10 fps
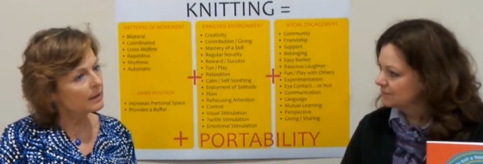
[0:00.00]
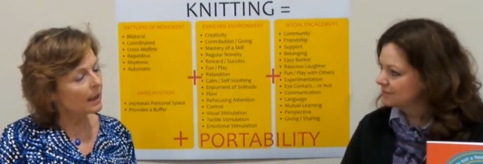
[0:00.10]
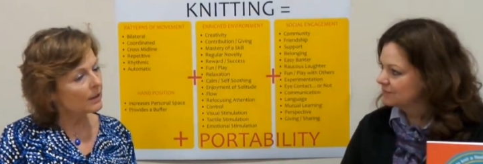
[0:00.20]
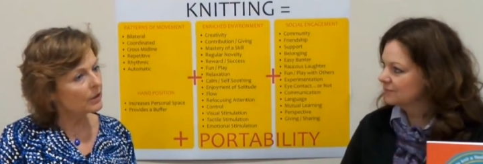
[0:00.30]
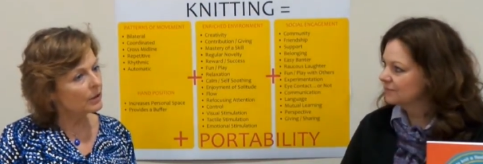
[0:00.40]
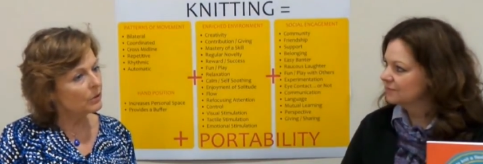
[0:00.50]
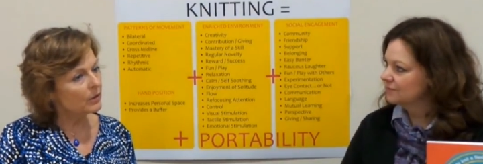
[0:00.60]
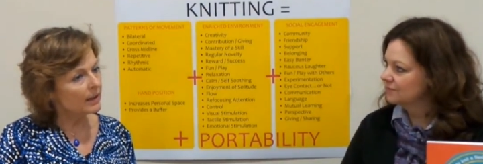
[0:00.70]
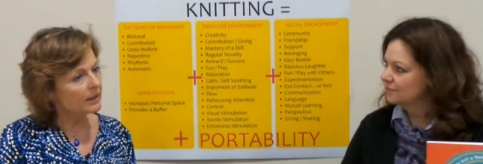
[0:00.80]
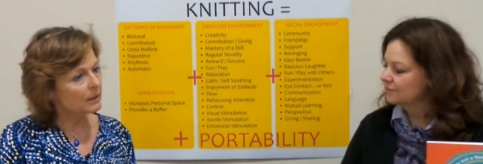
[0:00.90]
Speaker 1: actually a good
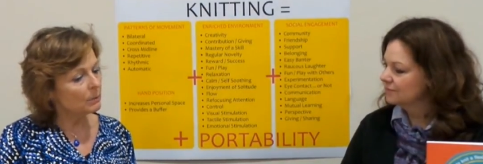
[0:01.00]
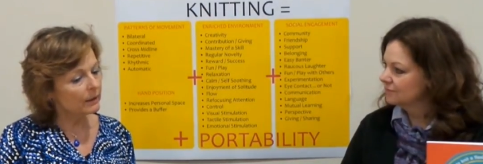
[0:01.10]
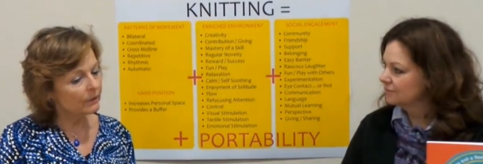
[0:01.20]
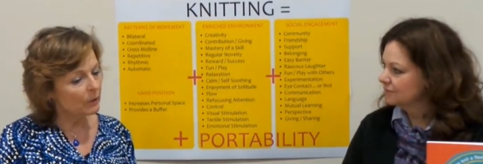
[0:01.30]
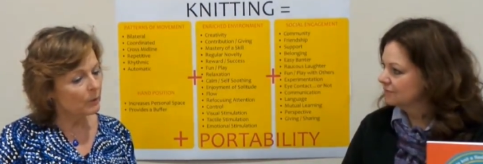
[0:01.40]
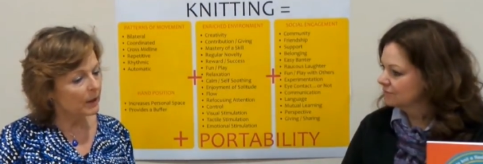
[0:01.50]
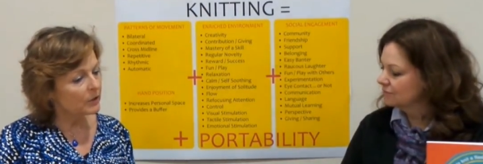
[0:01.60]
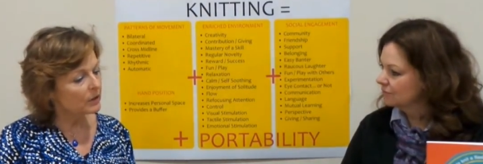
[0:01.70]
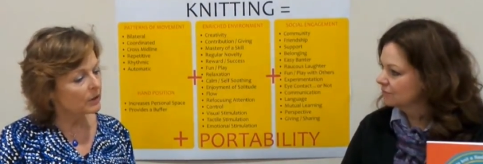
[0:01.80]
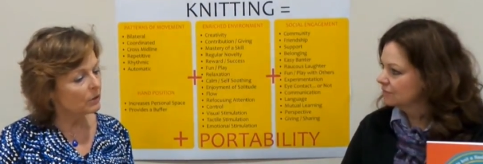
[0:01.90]
idea, when I found
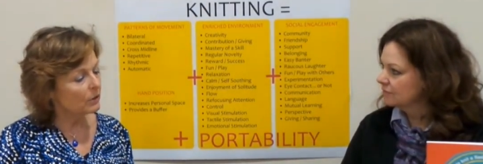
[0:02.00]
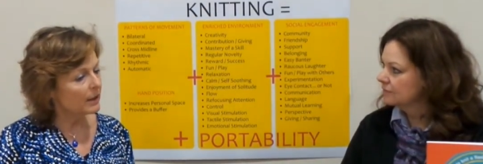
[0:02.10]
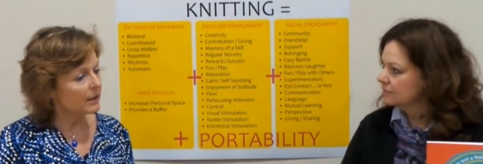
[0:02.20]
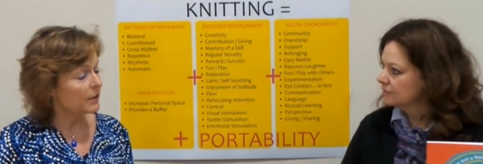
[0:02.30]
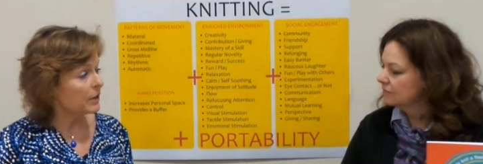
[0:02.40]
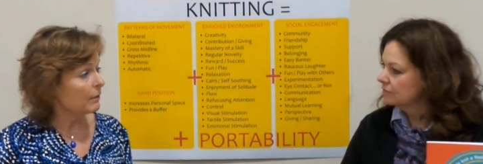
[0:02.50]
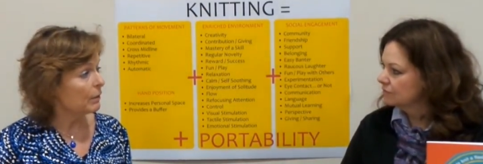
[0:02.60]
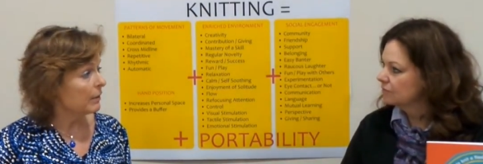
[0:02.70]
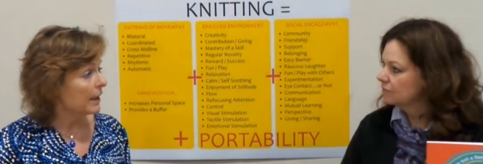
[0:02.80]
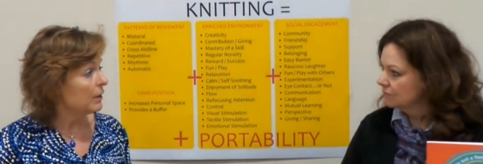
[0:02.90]
patients, a good idea to have a
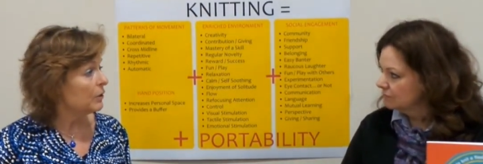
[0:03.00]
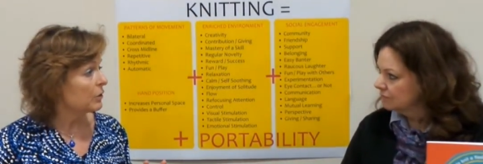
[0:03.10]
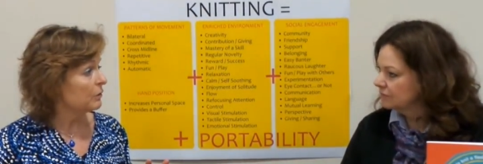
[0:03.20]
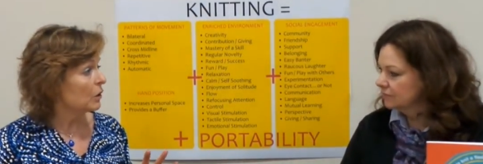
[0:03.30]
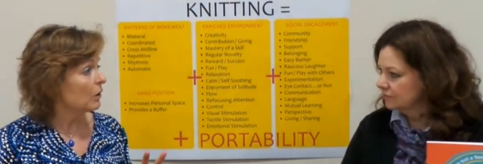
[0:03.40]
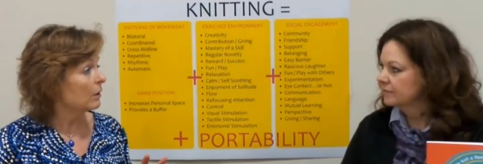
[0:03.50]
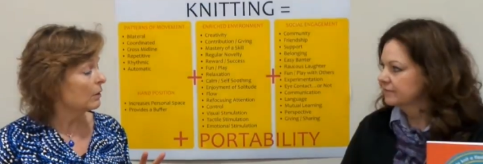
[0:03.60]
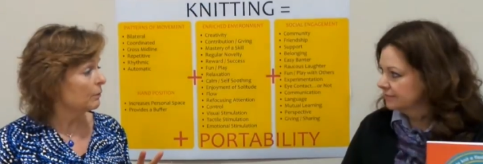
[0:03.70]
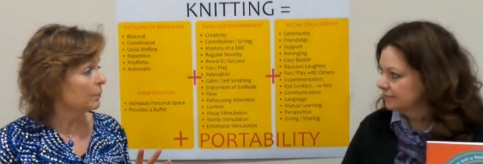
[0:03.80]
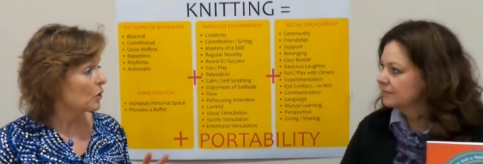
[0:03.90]
range of,
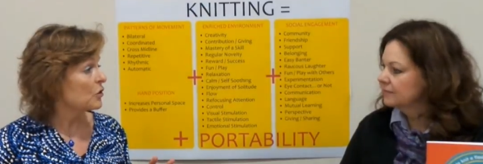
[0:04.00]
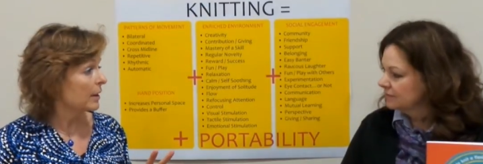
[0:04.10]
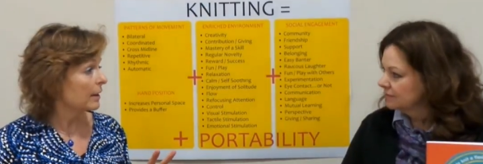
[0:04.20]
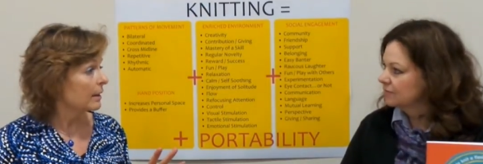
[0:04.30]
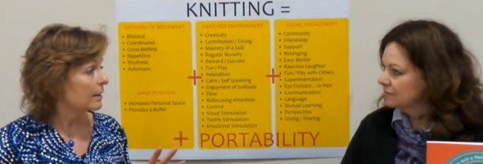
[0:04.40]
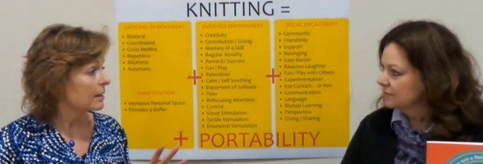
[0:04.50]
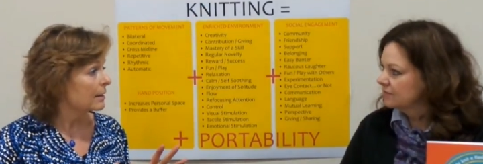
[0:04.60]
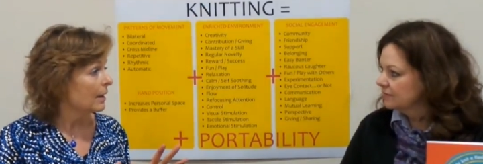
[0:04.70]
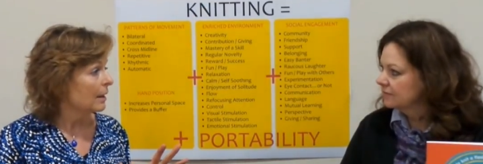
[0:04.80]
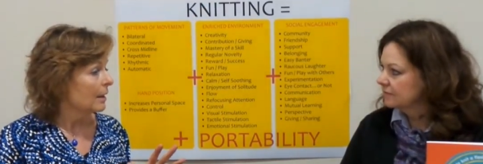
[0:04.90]
of projects
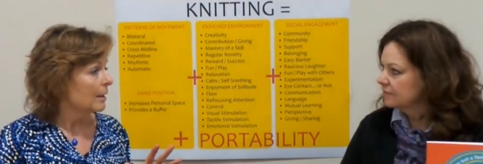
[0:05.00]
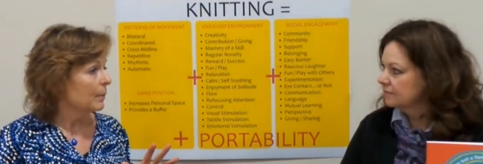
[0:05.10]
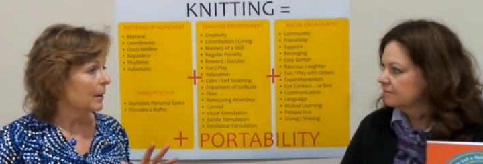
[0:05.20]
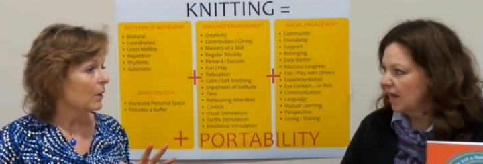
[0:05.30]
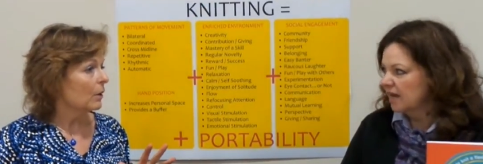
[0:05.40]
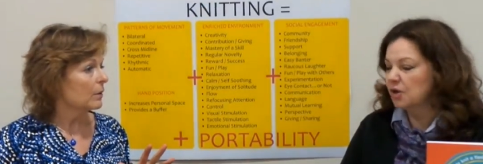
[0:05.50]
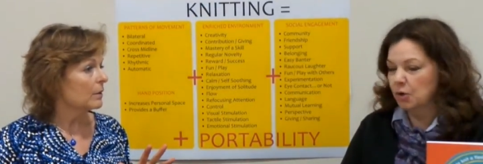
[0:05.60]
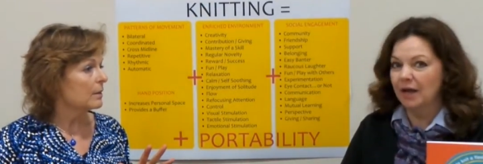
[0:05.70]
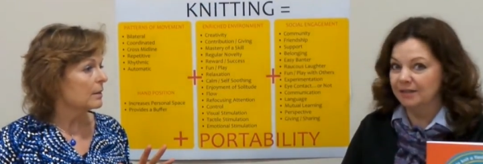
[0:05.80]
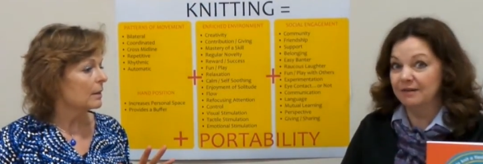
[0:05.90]

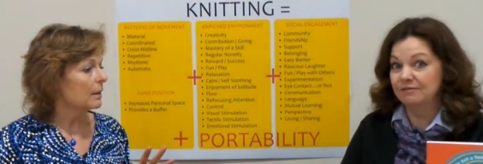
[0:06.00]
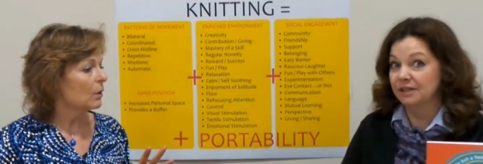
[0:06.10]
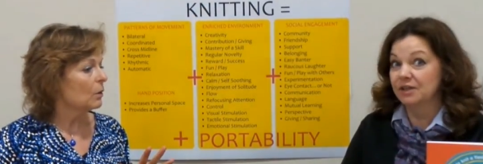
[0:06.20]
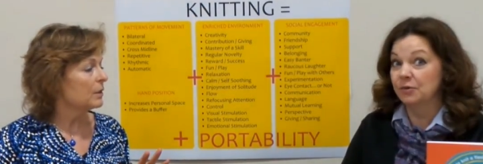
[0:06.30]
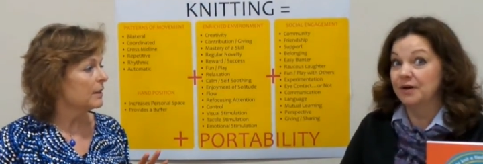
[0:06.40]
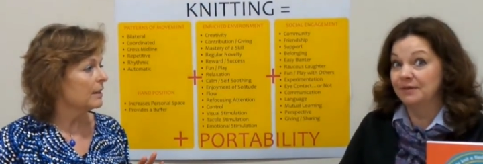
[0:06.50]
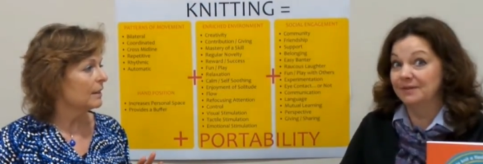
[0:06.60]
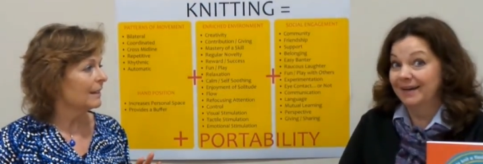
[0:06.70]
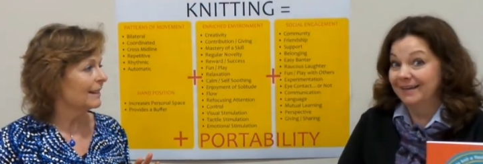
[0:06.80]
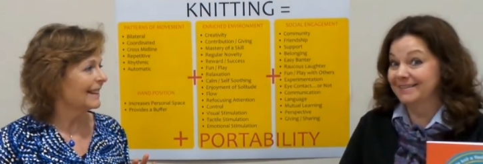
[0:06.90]
because according,
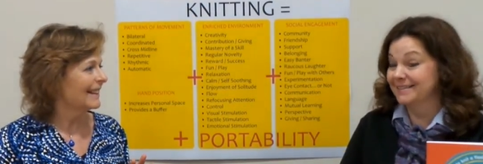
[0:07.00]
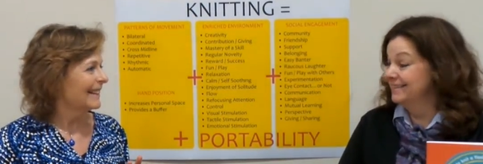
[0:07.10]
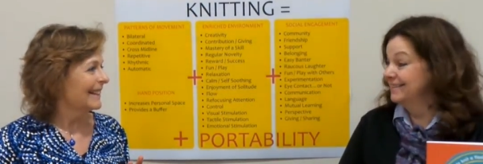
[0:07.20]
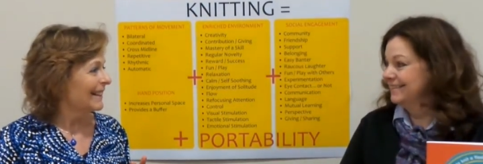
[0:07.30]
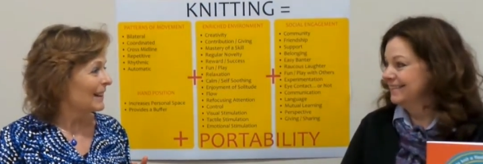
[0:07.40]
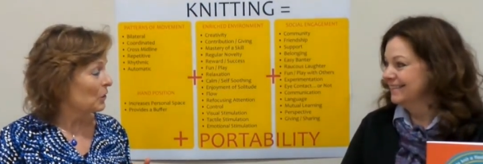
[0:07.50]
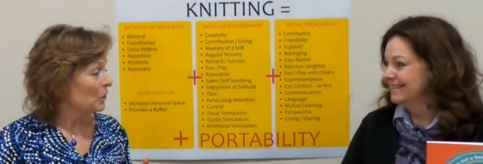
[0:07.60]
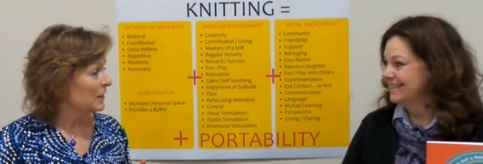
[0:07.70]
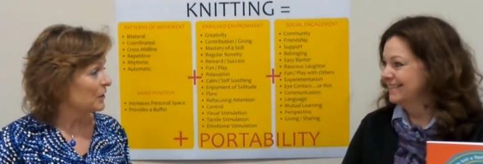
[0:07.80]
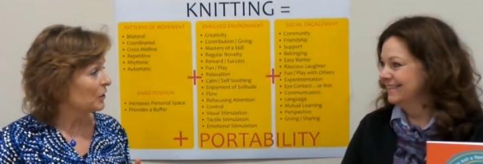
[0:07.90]

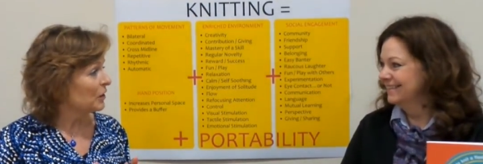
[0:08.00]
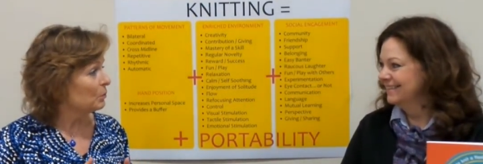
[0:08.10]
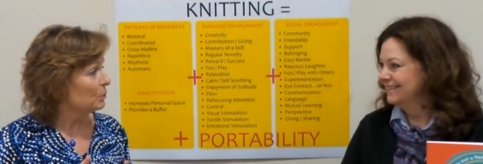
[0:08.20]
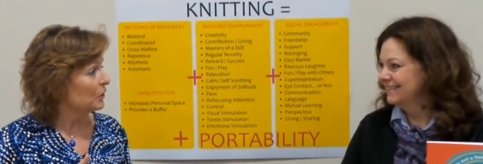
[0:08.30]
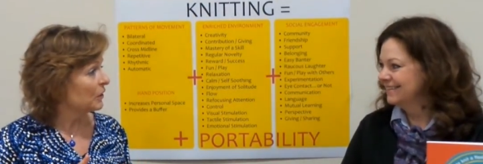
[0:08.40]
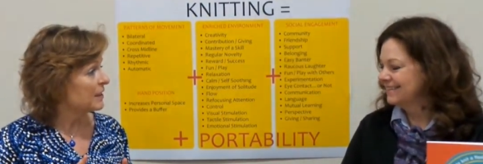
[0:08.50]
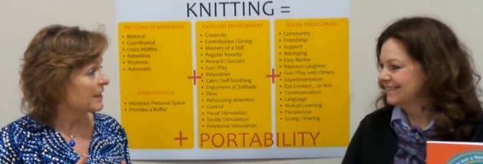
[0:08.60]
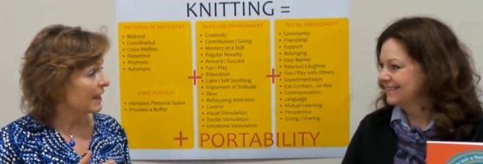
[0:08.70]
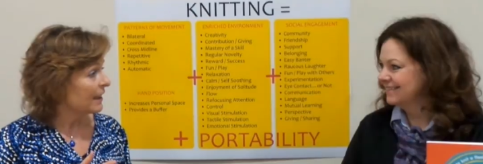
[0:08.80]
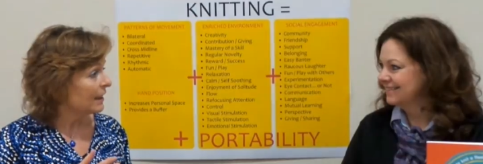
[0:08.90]
according to your mood on the
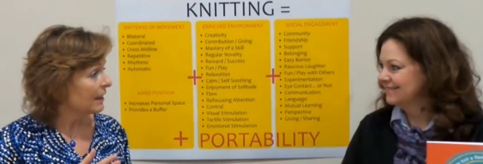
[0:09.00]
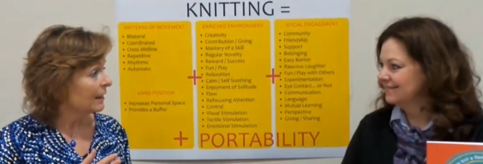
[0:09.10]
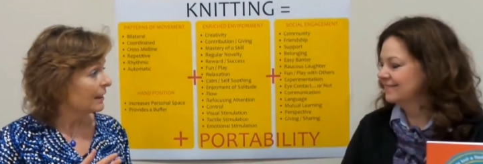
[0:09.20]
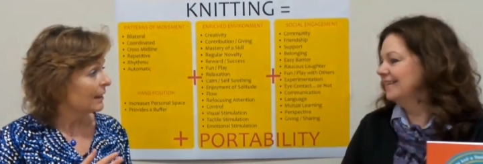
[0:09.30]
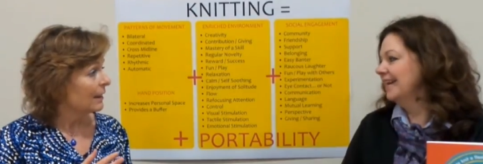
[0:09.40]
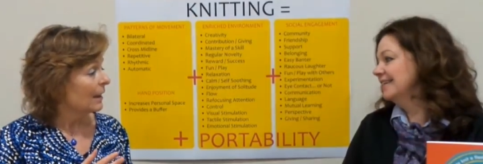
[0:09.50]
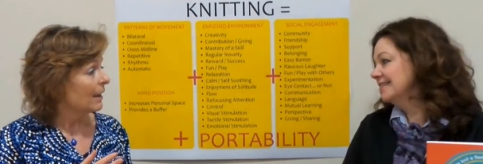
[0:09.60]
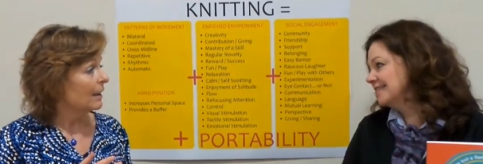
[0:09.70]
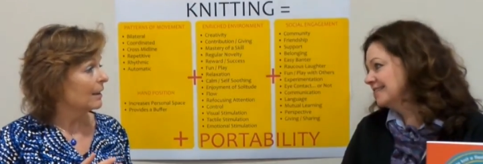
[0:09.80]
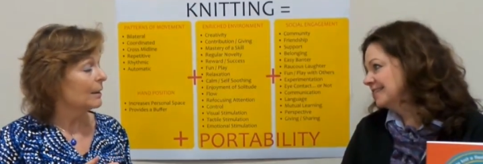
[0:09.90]
day, yes.
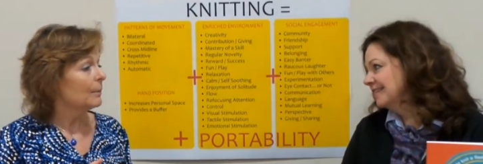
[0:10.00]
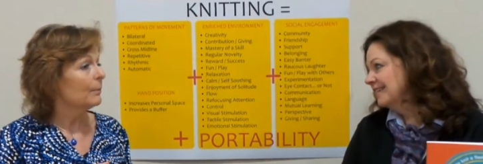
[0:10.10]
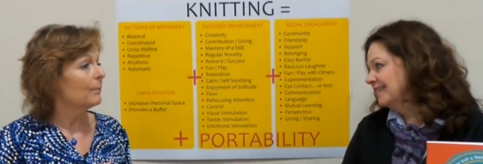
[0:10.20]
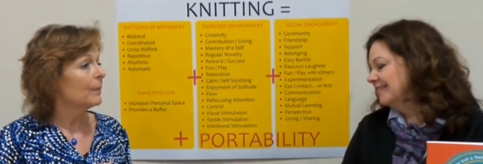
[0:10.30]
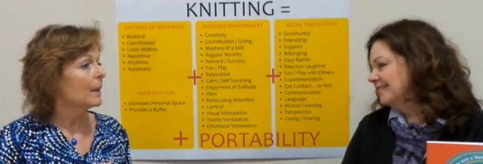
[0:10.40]
um,